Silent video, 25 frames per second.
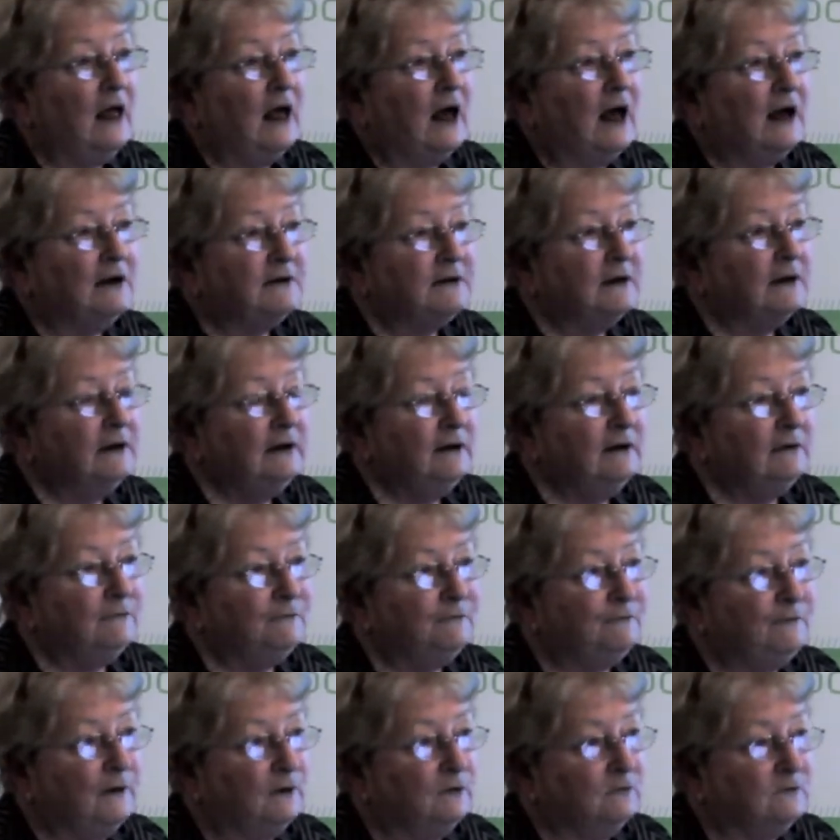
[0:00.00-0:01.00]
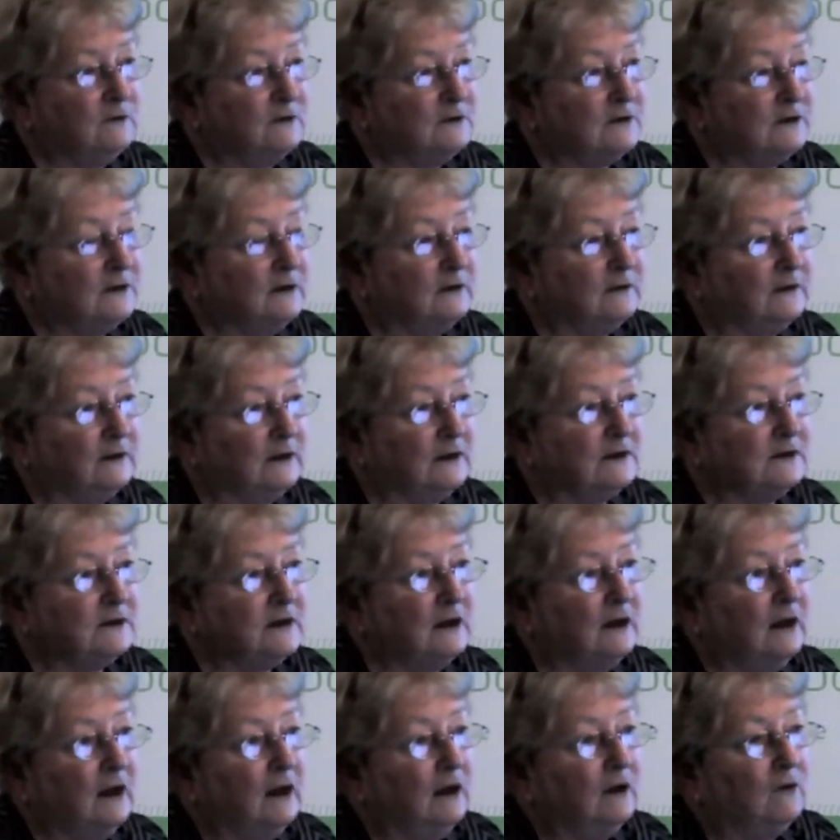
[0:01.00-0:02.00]
And I have found that
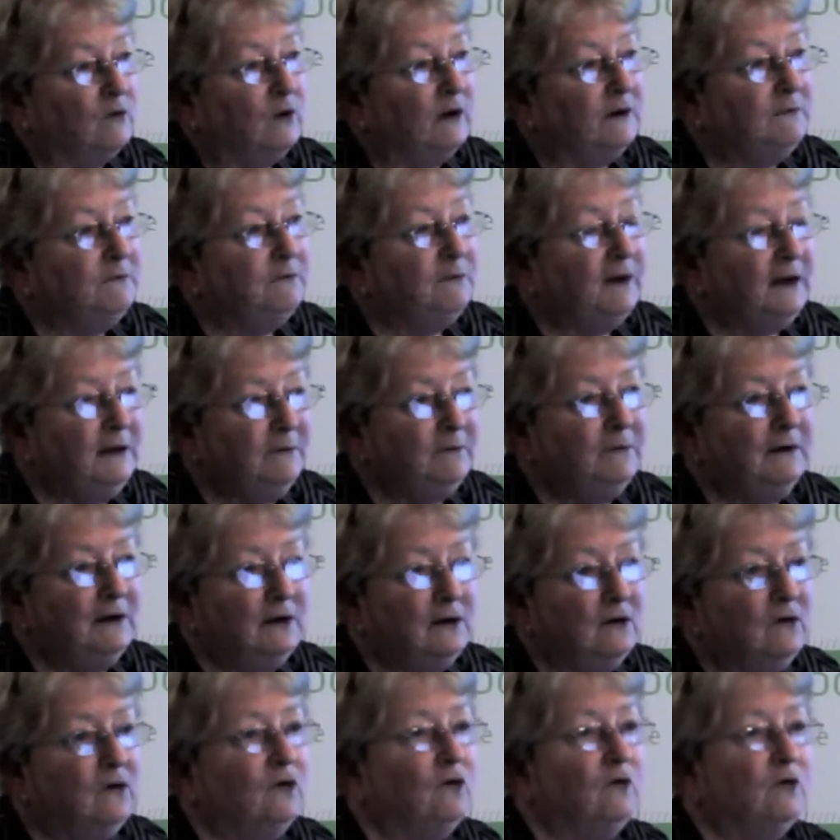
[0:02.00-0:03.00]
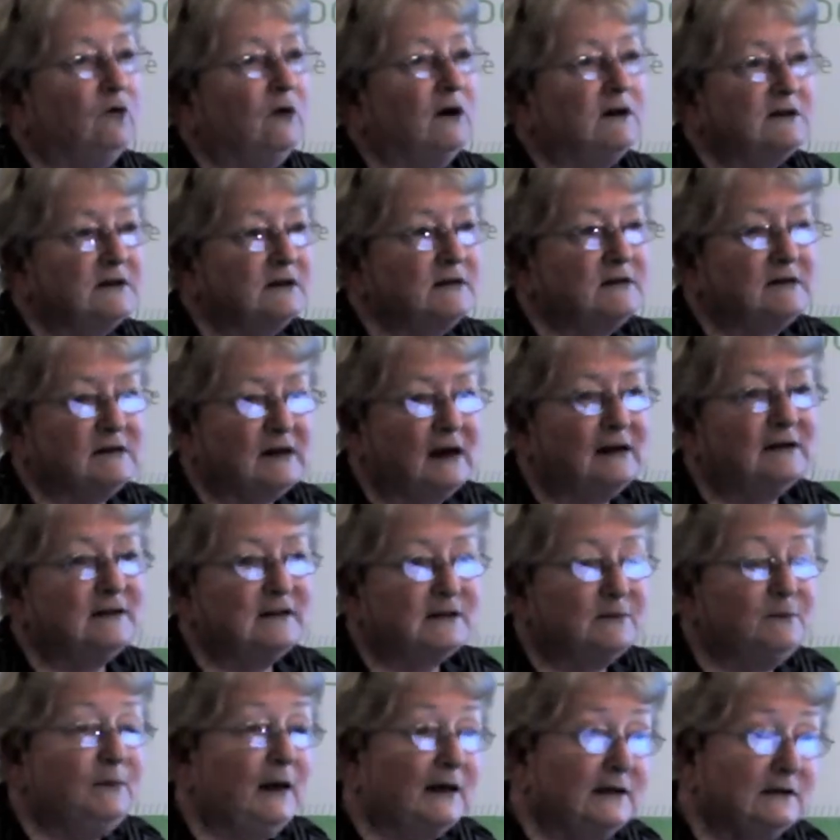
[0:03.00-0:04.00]
when people know what is
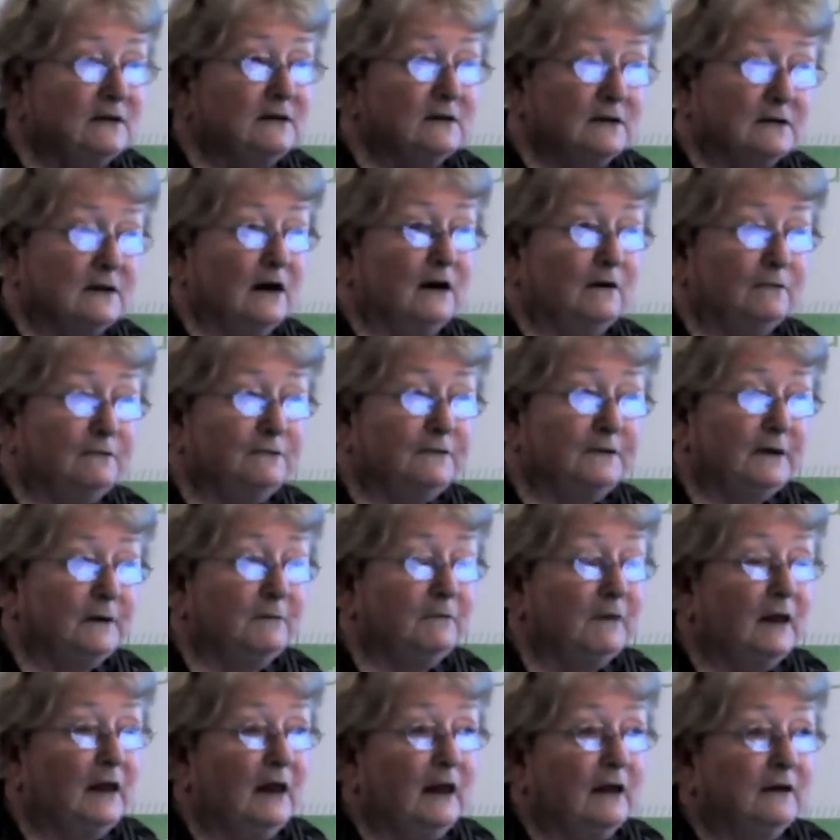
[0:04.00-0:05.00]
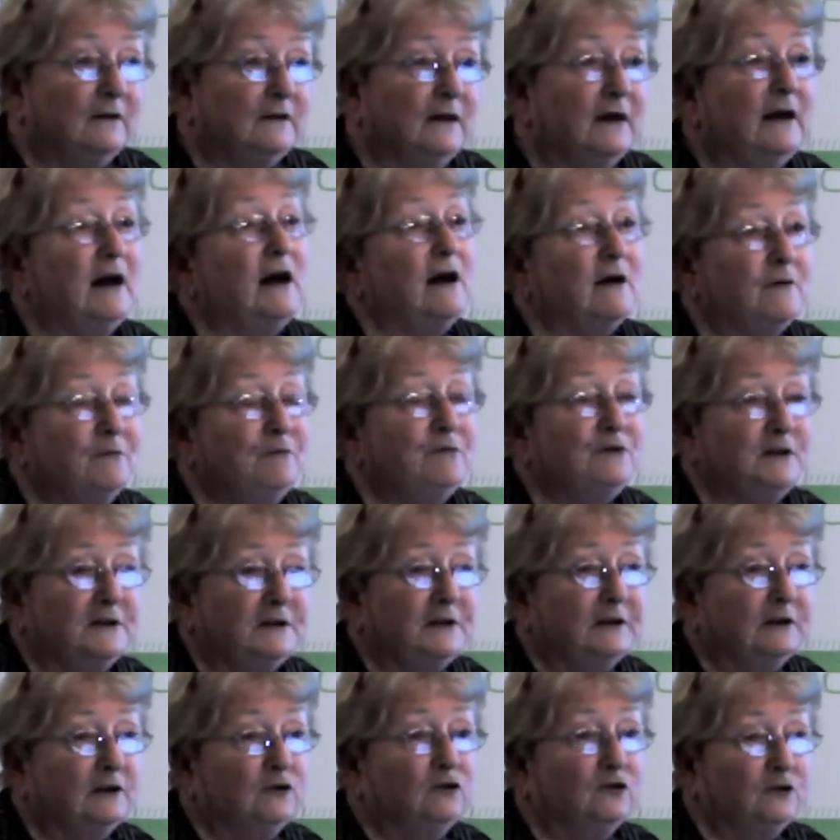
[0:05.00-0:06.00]
expected of them, they are
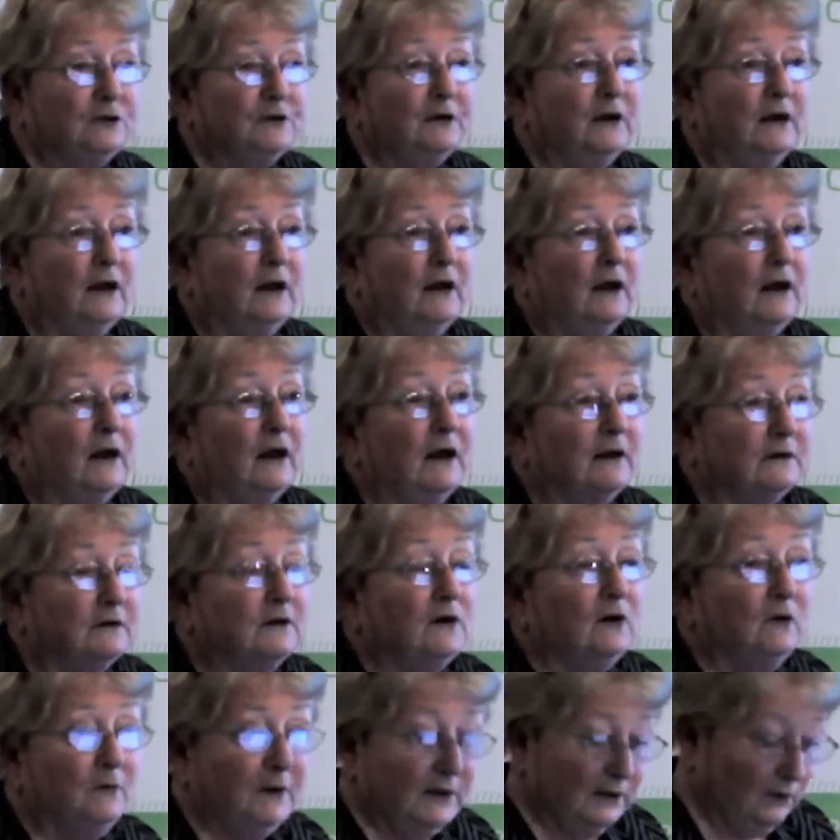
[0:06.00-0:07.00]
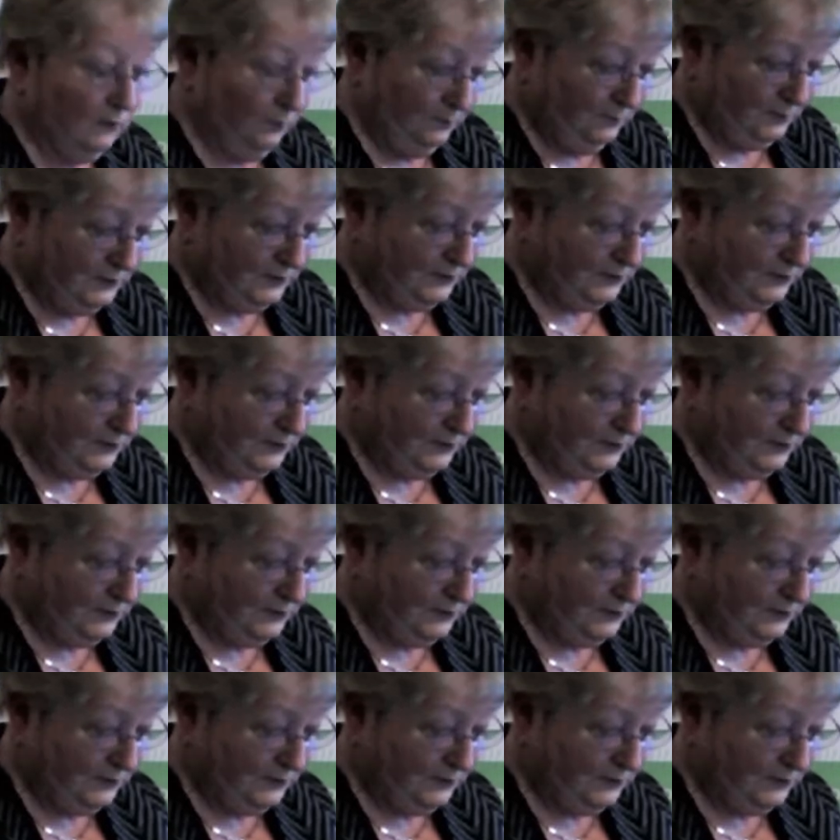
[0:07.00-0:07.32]
pretty good at coming up